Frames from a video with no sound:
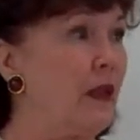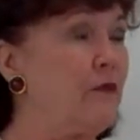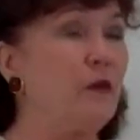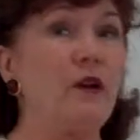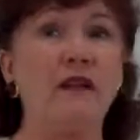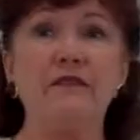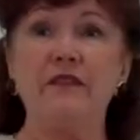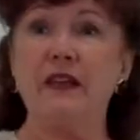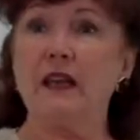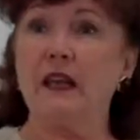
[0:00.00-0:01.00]
If we're not
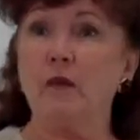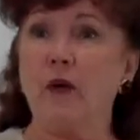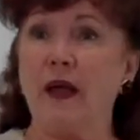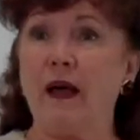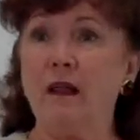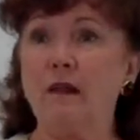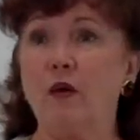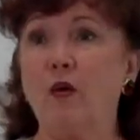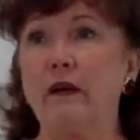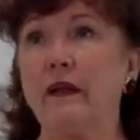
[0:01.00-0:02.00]
feeling well,
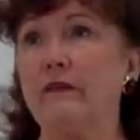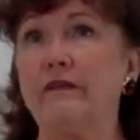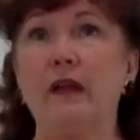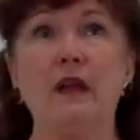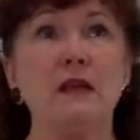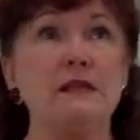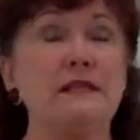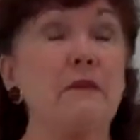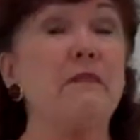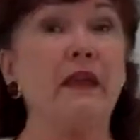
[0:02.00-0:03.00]
or if
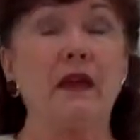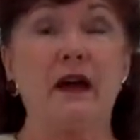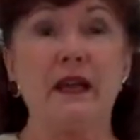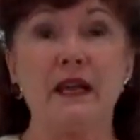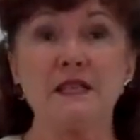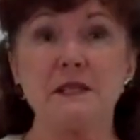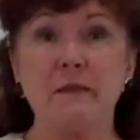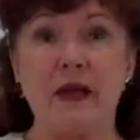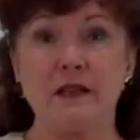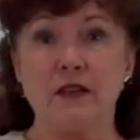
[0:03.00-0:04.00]
something
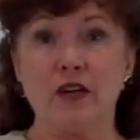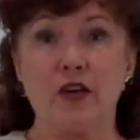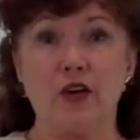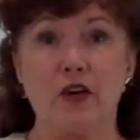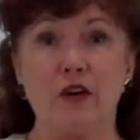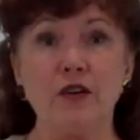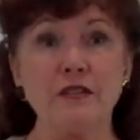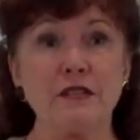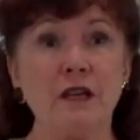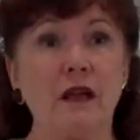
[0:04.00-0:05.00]
unexpected
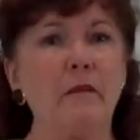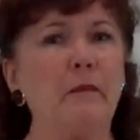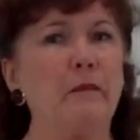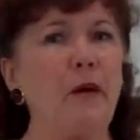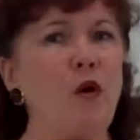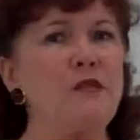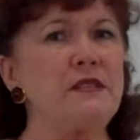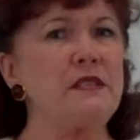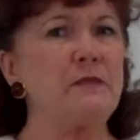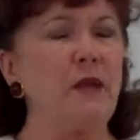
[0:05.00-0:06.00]
occurs,
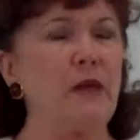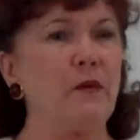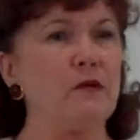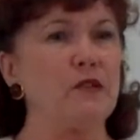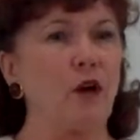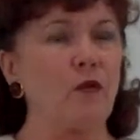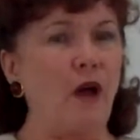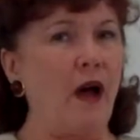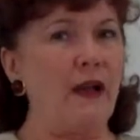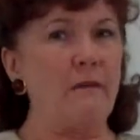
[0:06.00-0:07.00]
most people don't
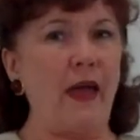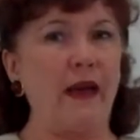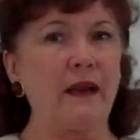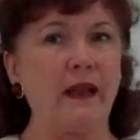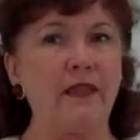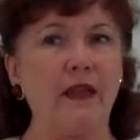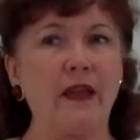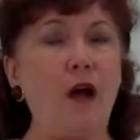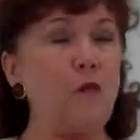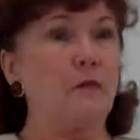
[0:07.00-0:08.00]
automatically
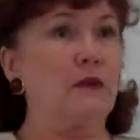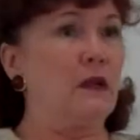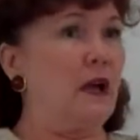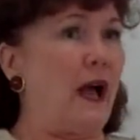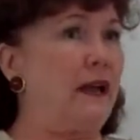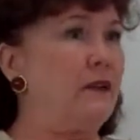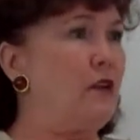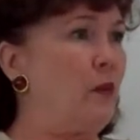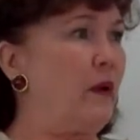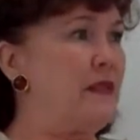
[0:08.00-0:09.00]
think, oh, I didn't
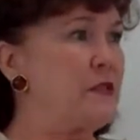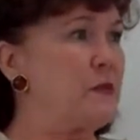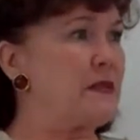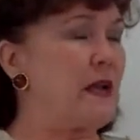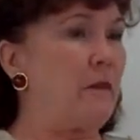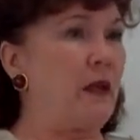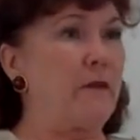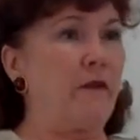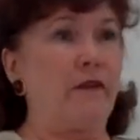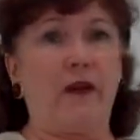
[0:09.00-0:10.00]
know where this was coming
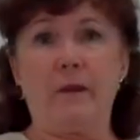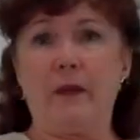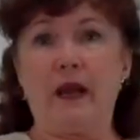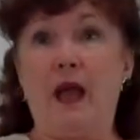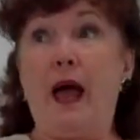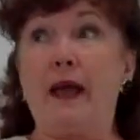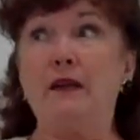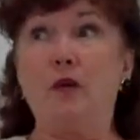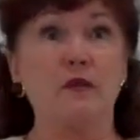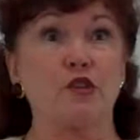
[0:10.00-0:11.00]
from, but I
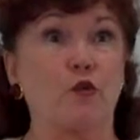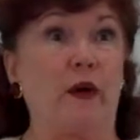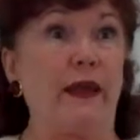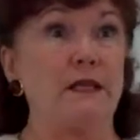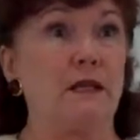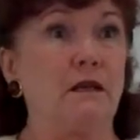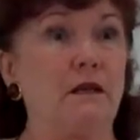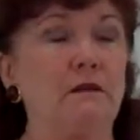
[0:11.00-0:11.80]
know it's great.